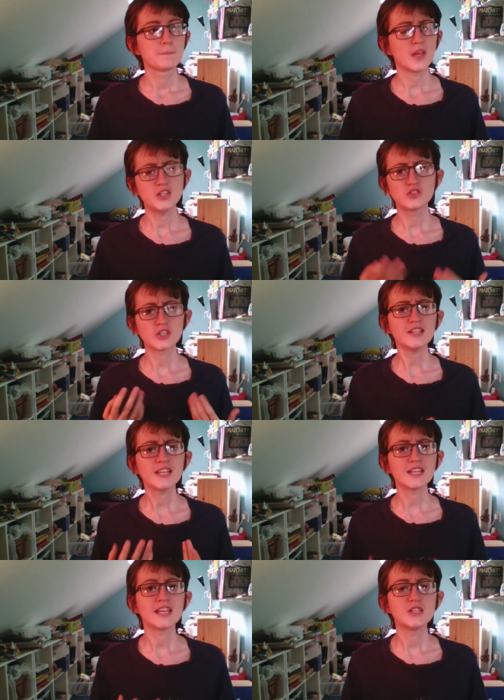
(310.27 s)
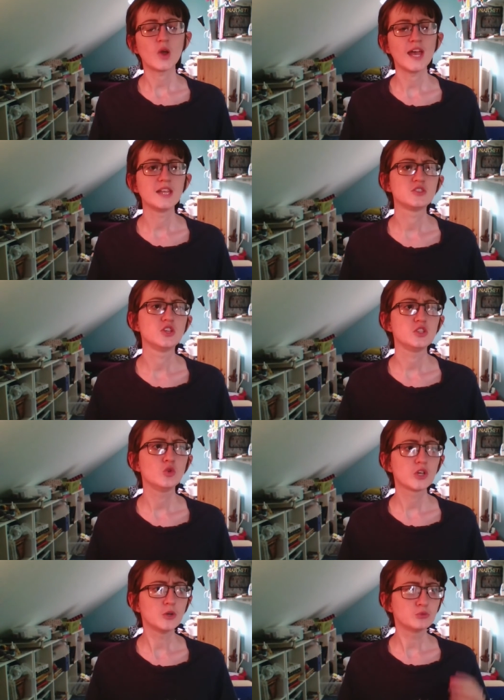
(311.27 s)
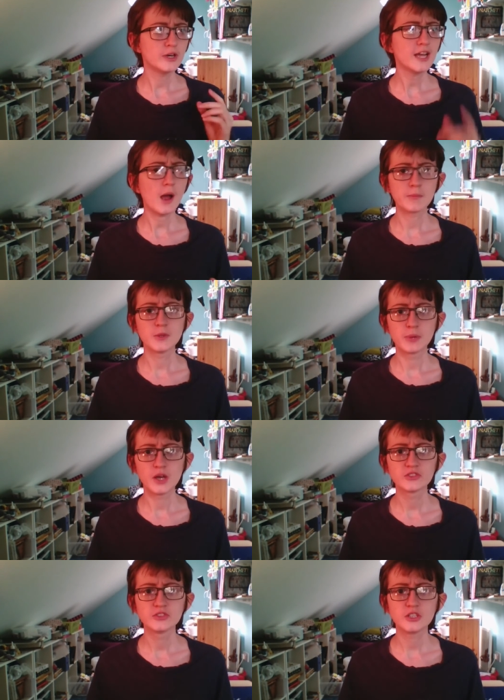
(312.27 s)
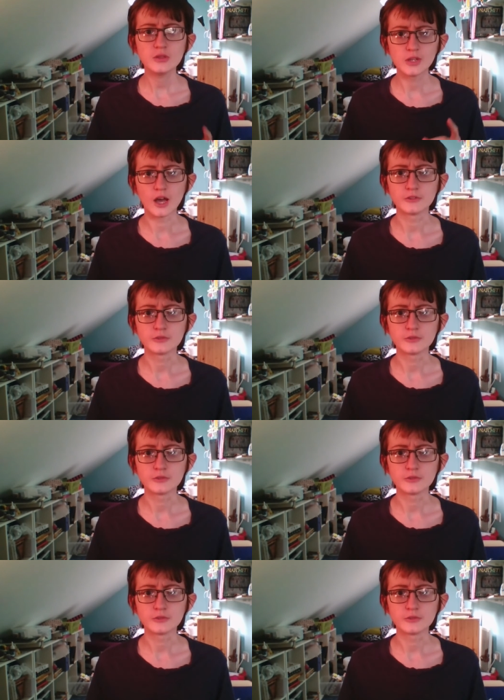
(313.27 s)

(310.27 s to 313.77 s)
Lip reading: And you suddenly get it in your head that you're going to ring up the person that you love,